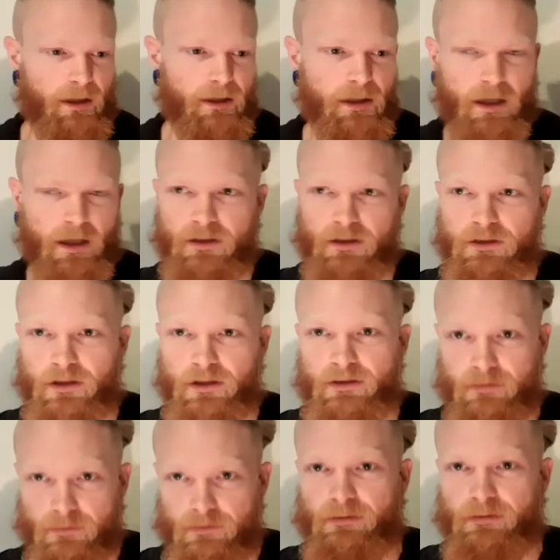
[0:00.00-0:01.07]
yeah, just
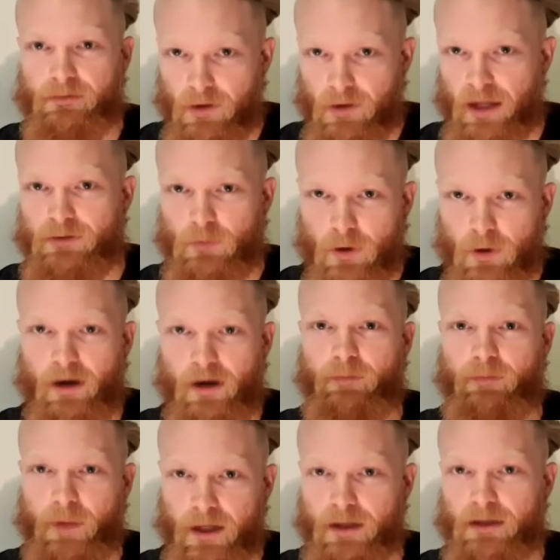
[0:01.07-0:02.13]
that's where I've
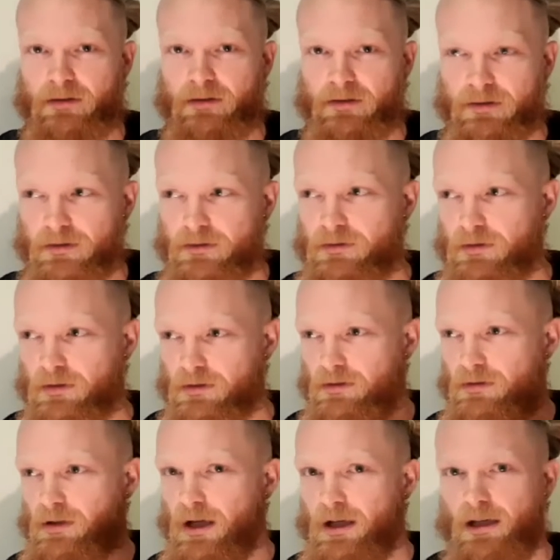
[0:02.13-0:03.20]
been, is
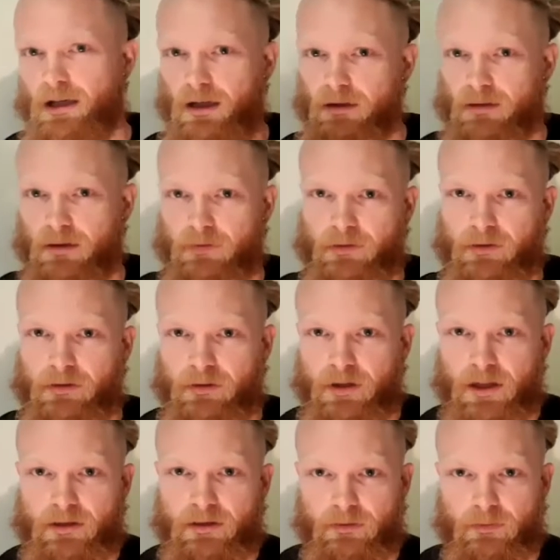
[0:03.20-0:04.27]
just taking different
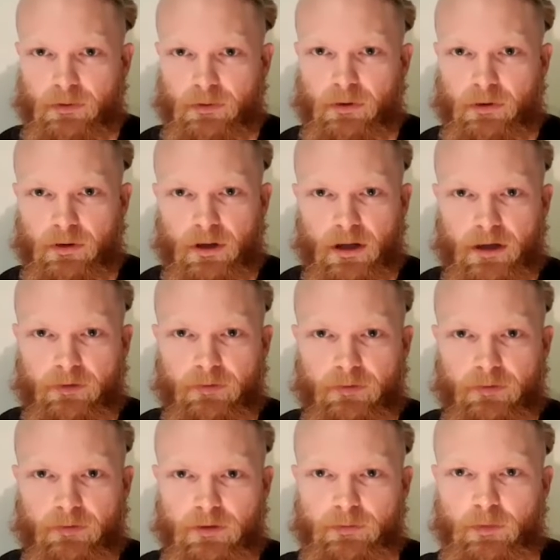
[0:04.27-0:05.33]
directions with the Life
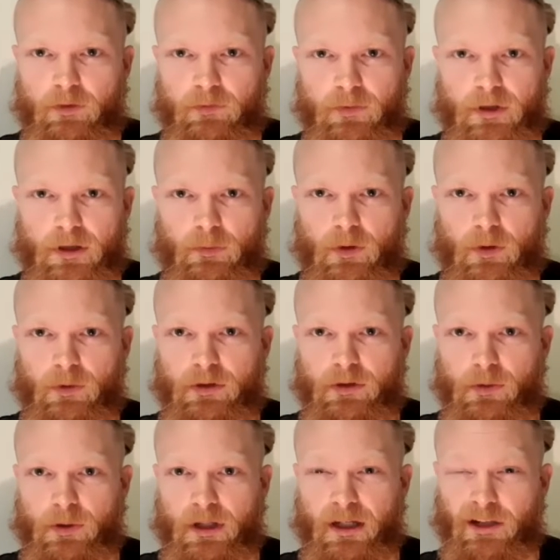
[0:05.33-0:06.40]
Force movement and what we're
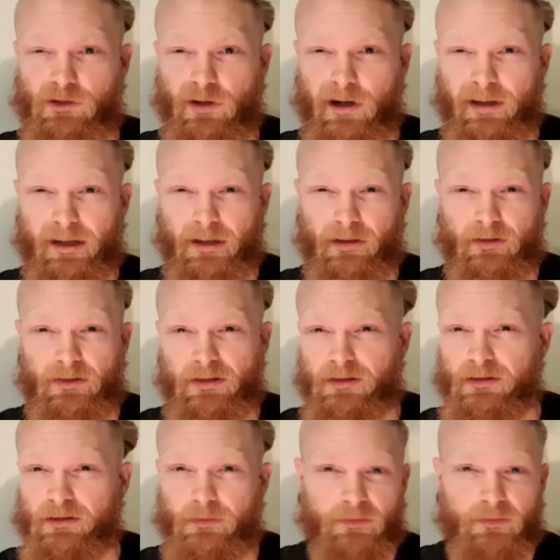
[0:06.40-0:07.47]
doing and trialing those
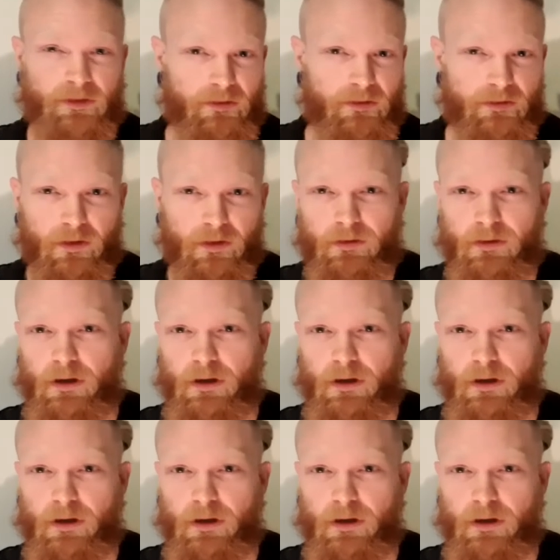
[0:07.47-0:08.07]
systems. So